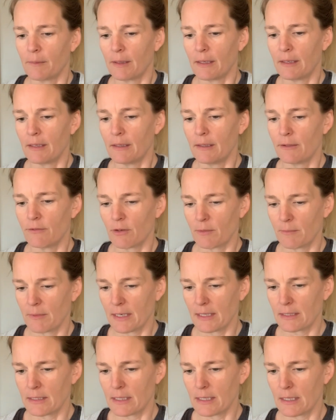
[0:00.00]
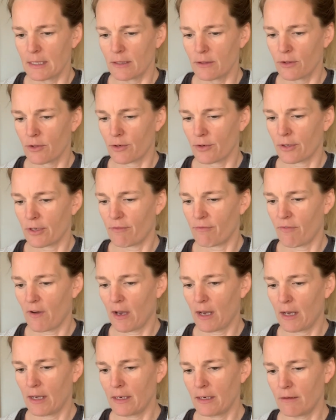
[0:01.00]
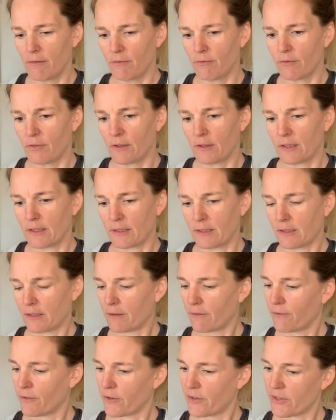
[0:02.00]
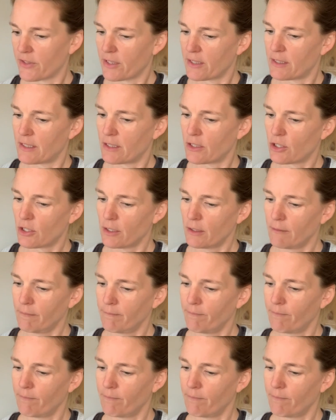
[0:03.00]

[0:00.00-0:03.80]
It is from 1935. This is a first edition.